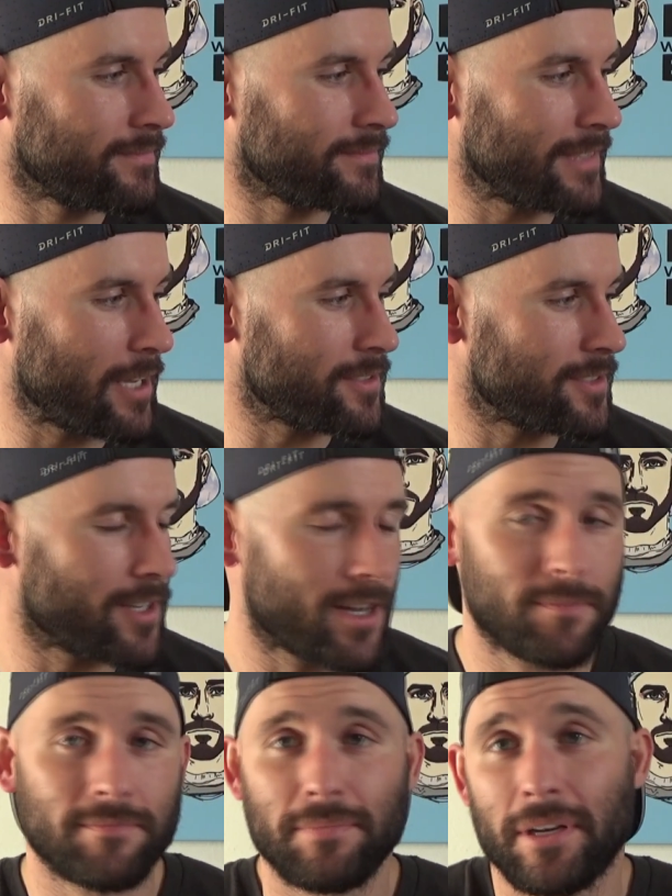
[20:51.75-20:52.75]
That was dumb.
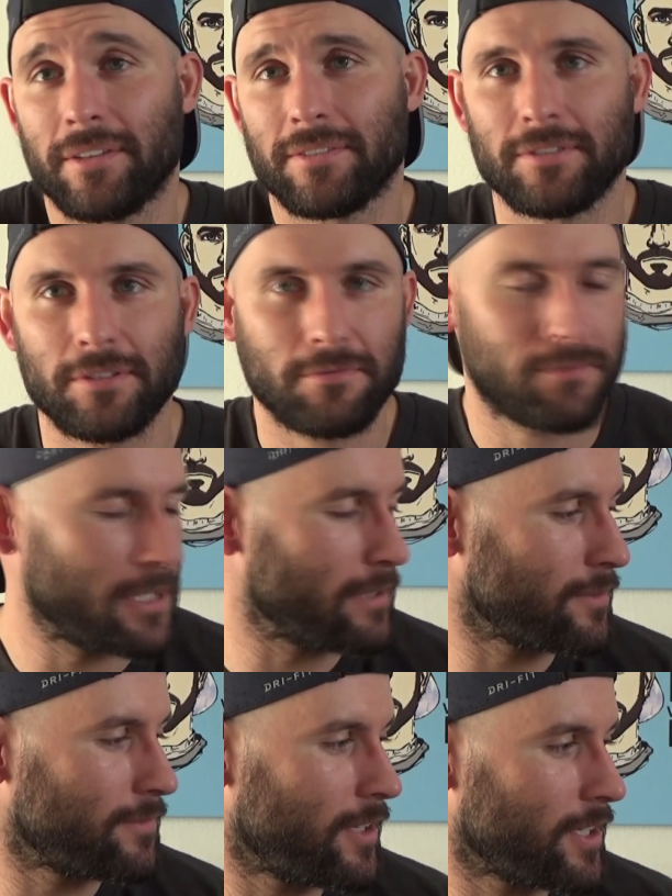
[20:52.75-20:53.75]
But whatever.
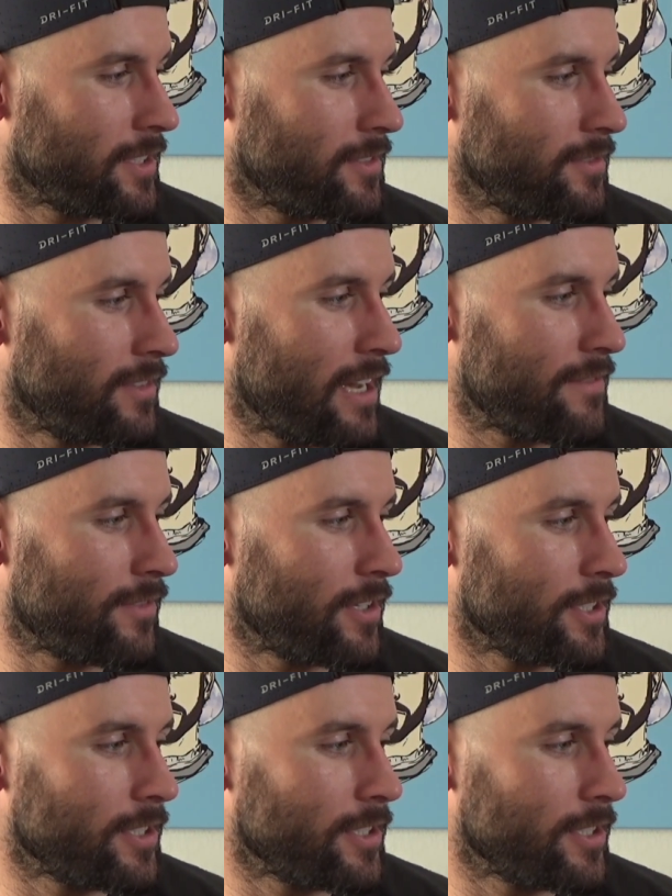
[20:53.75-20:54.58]
Fucking have fun, you